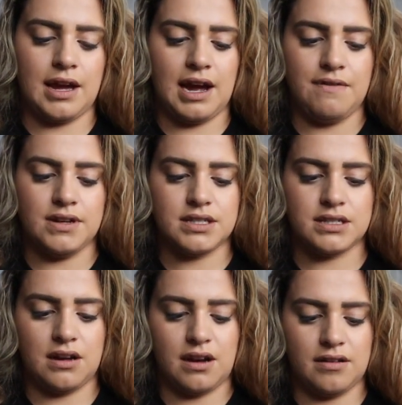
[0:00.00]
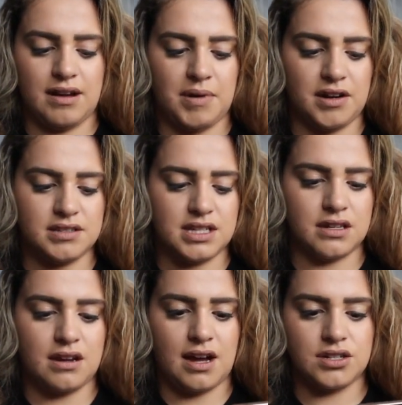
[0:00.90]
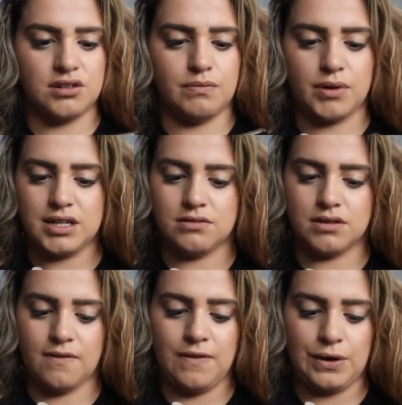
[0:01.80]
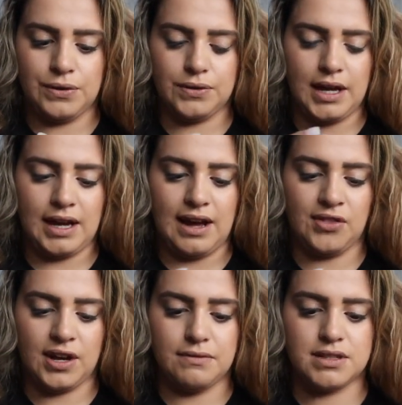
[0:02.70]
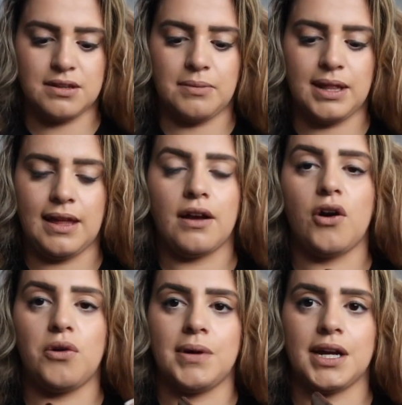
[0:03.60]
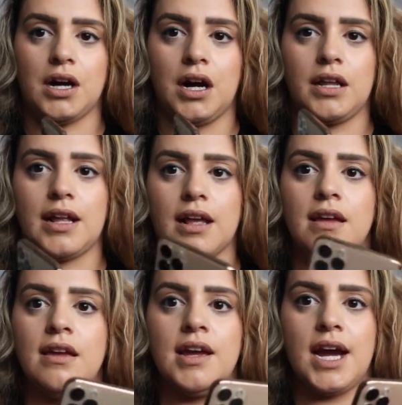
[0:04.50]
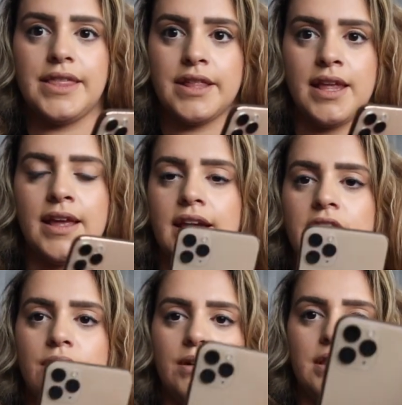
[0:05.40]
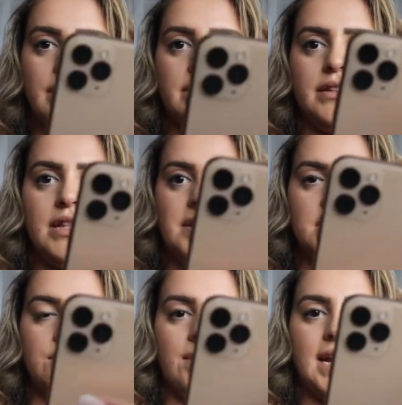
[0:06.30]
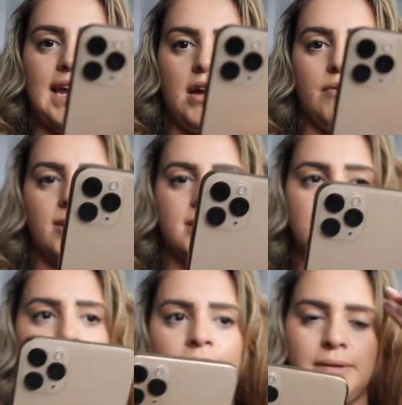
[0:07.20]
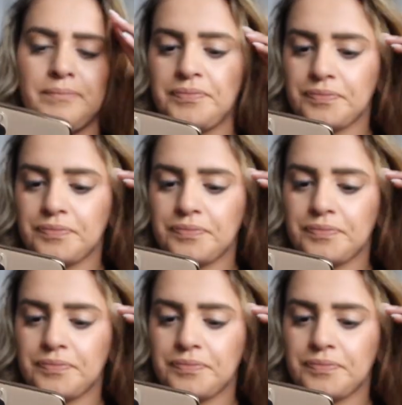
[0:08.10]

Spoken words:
I'm honestly not too impressed with the phone. Like, I thought it was gonna be like, oh my god, like I think they get you with these 3 cameras, but